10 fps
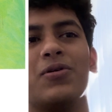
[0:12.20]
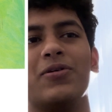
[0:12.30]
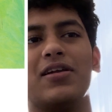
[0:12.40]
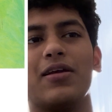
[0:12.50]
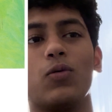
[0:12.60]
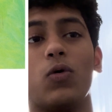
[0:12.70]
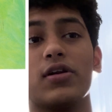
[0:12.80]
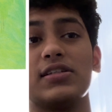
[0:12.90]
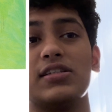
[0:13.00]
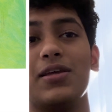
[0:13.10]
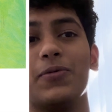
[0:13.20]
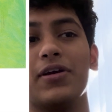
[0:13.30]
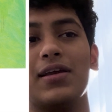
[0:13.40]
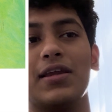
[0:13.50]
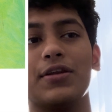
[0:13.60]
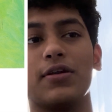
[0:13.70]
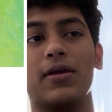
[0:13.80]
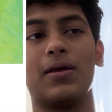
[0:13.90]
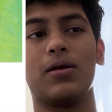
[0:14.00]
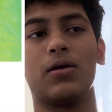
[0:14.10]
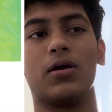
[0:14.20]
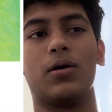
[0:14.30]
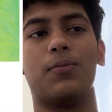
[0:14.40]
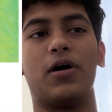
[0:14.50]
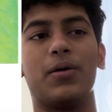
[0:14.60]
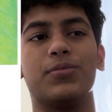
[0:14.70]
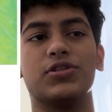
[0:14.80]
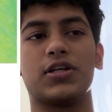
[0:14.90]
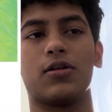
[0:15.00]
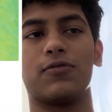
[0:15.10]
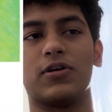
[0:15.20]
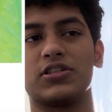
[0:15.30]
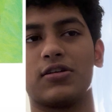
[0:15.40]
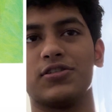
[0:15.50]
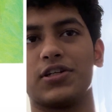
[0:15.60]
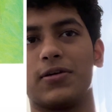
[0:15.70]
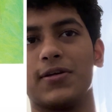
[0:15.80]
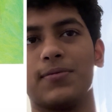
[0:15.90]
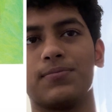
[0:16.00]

be reading What is Neema Eating Today? By Bijal Vajrajani.